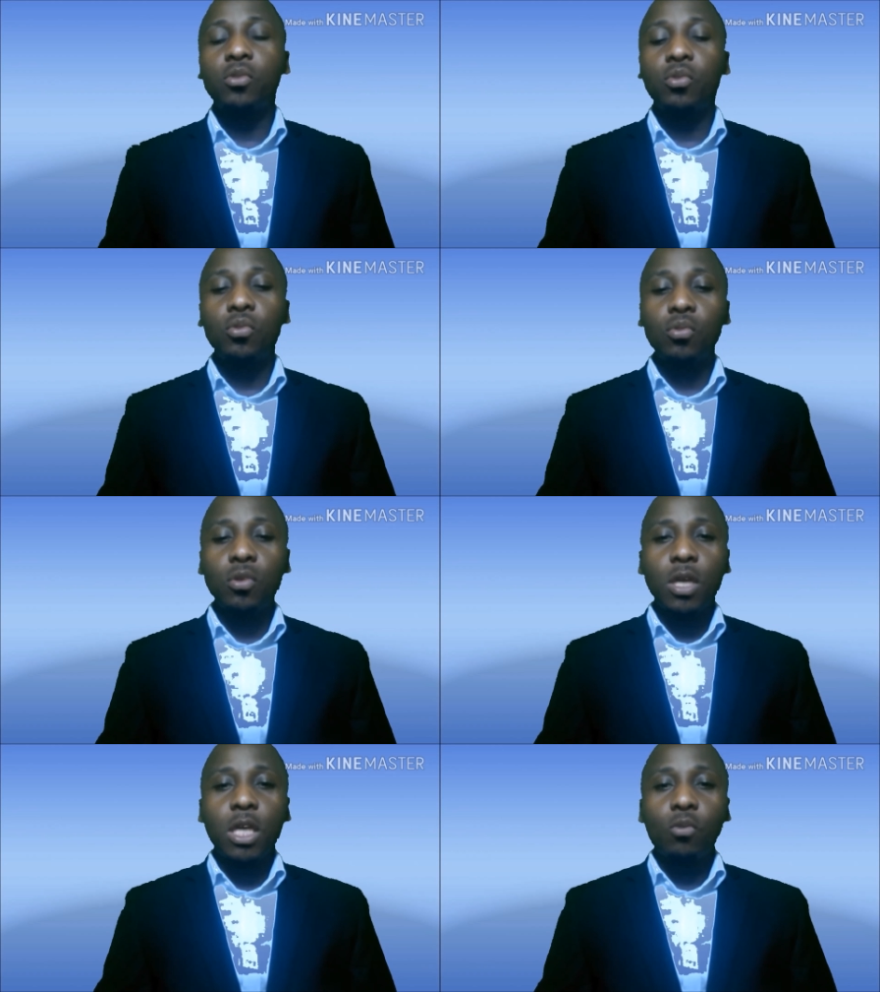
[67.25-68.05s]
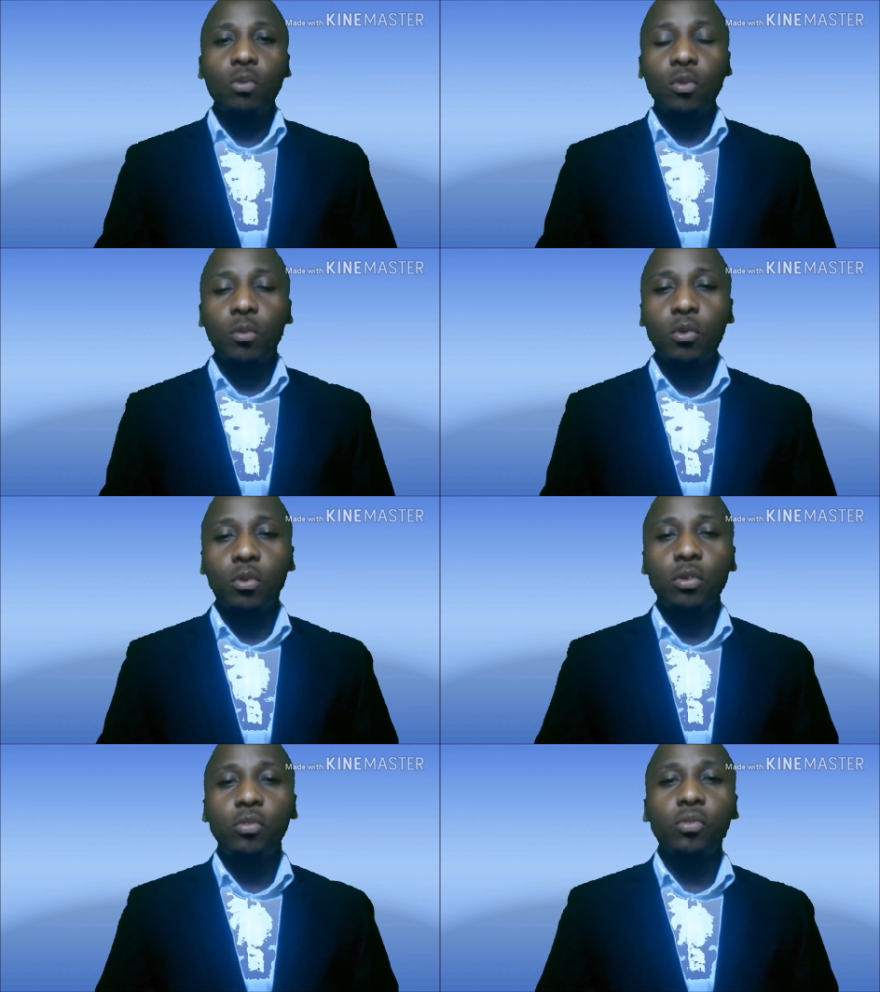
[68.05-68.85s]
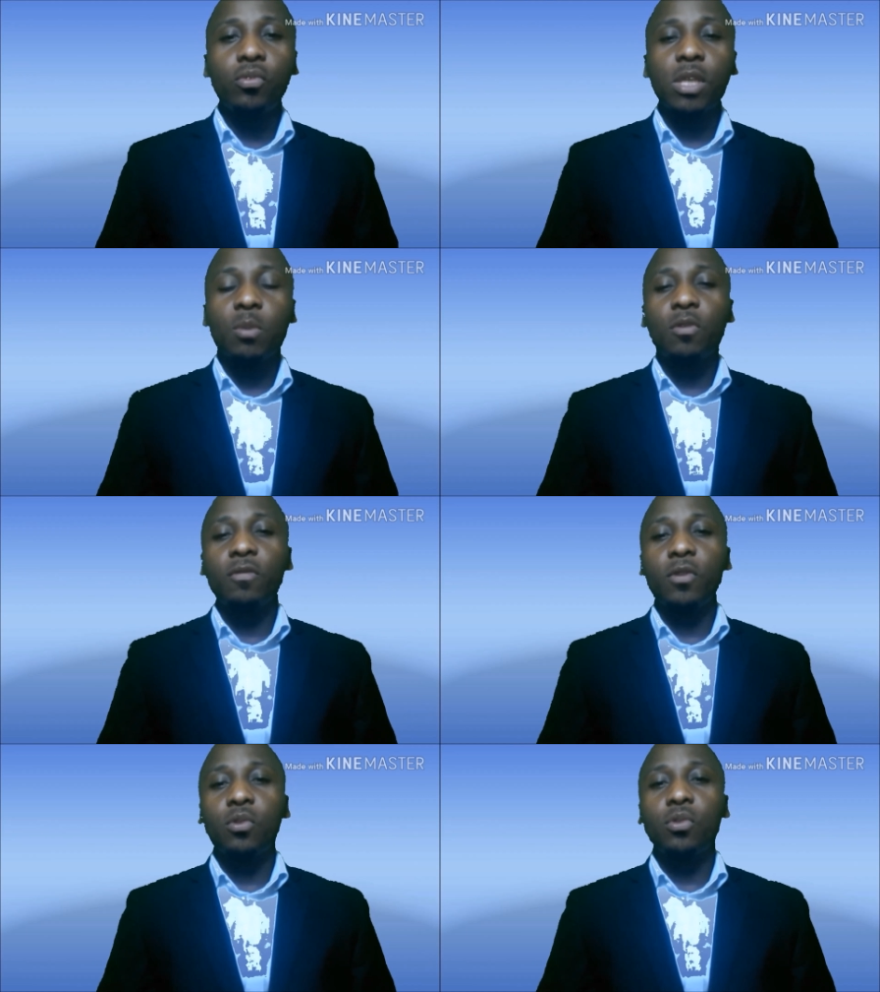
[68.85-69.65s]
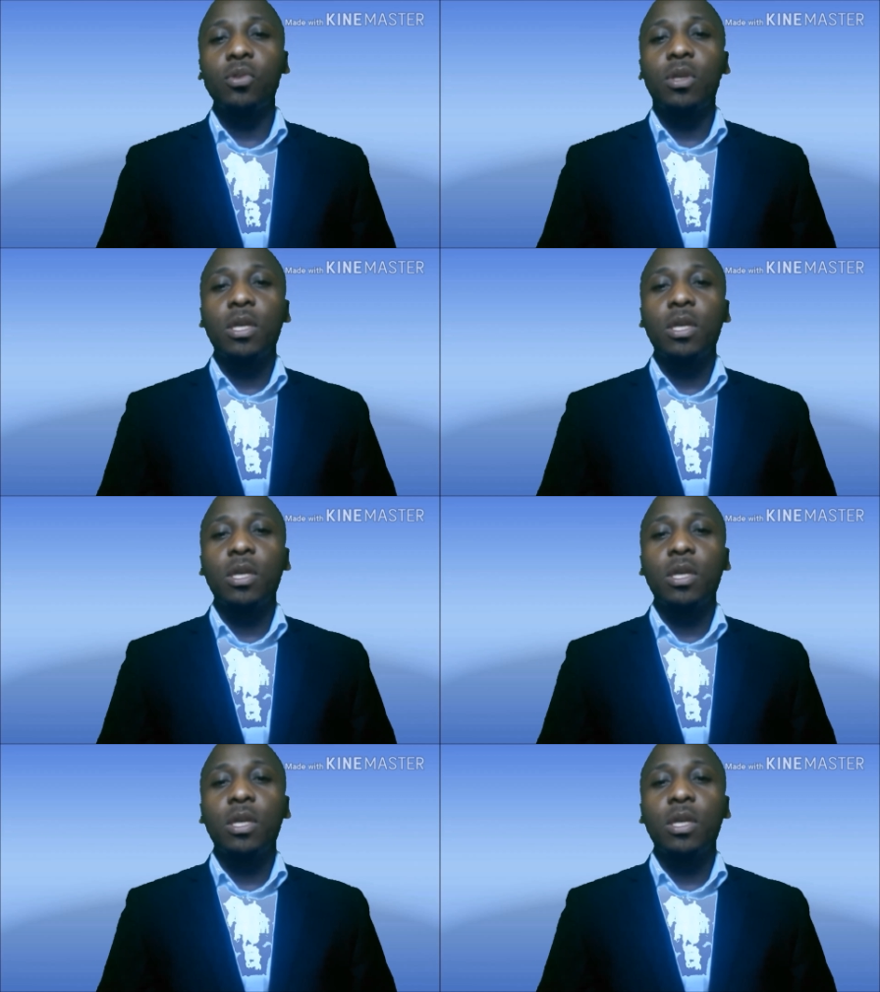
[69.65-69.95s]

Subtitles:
So we will be going through some of those.